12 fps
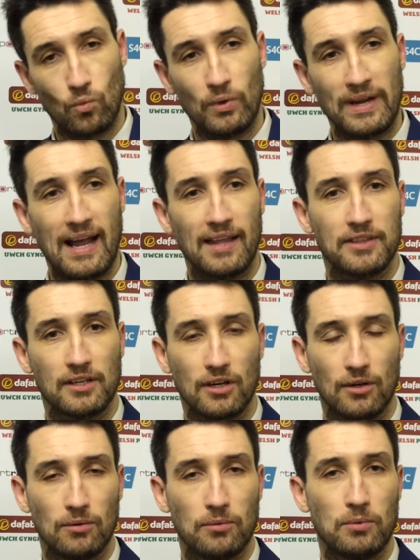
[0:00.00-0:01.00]
we had the
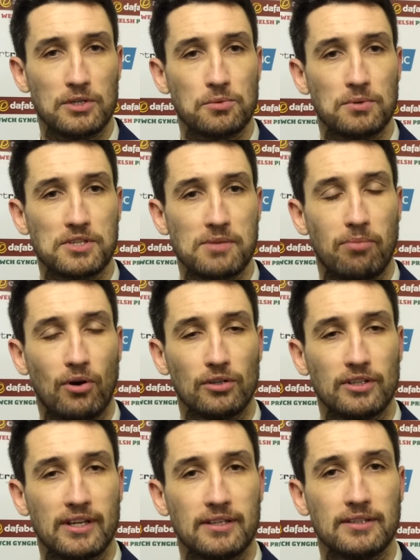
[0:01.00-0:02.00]
goal, which was
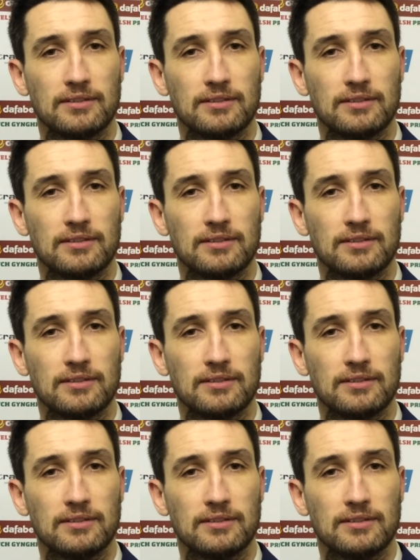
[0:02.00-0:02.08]
important.